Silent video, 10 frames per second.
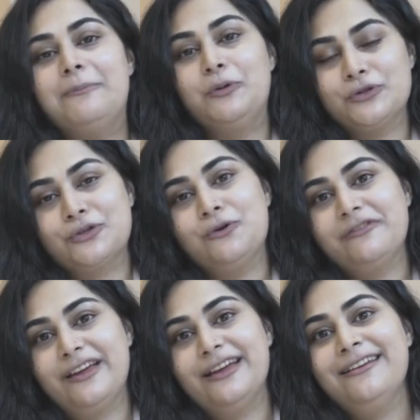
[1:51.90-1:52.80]

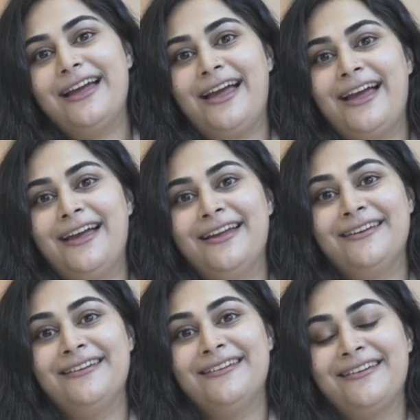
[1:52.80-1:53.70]
post-COVID,
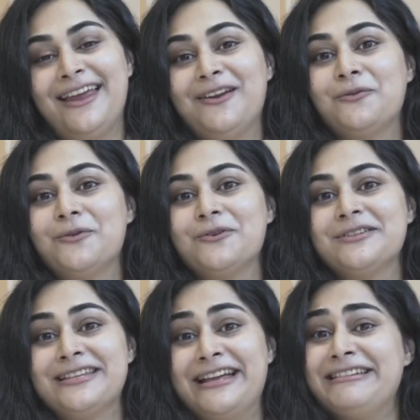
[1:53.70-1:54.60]
and
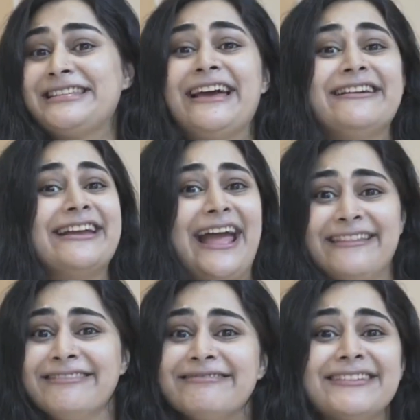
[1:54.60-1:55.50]
I decided
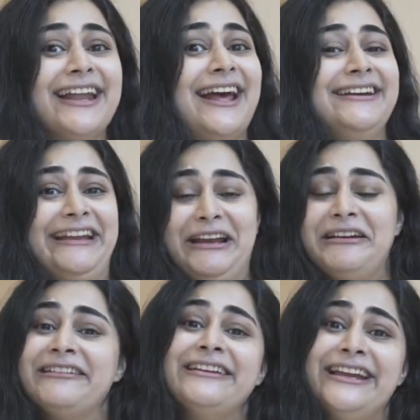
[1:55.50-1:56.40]
again that I
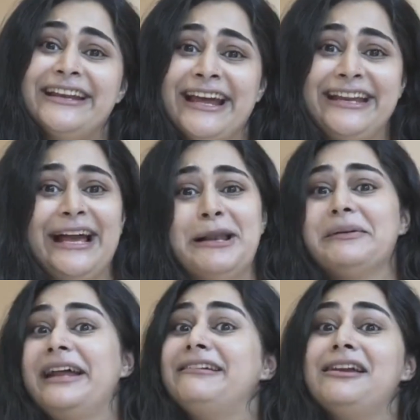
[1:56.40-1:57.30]
didn't need any
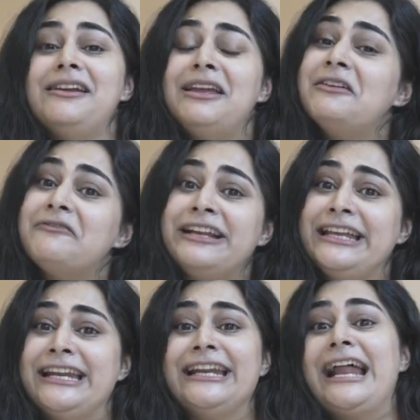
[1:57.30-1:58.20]
help, and I didn't
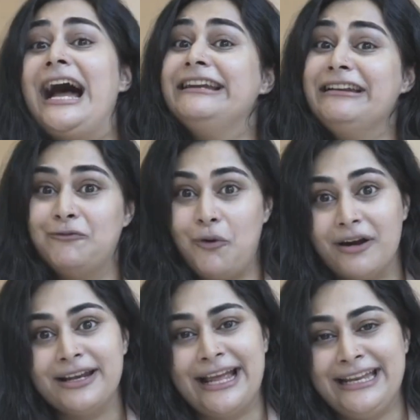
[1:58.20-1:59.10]

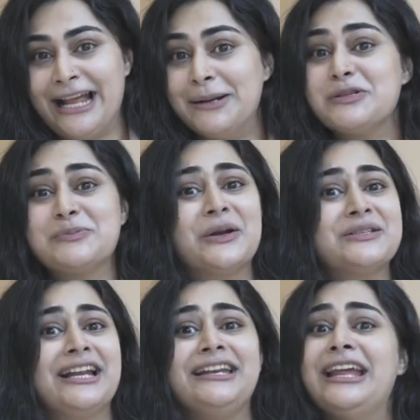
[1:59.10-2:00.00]
want any help, just
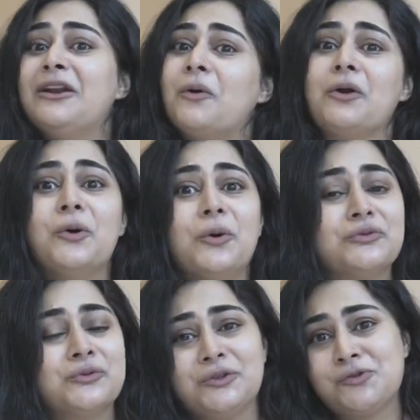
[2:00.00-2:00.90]
because I didn't want to go
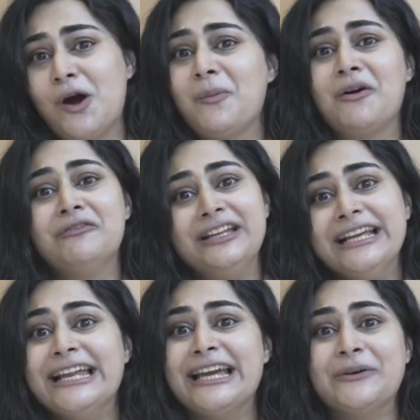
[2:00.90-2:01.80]
through the trauma of
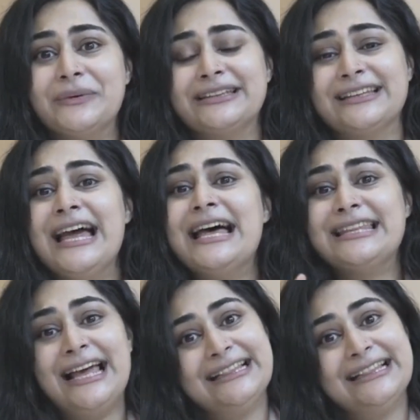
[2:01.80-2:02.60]
dealing with the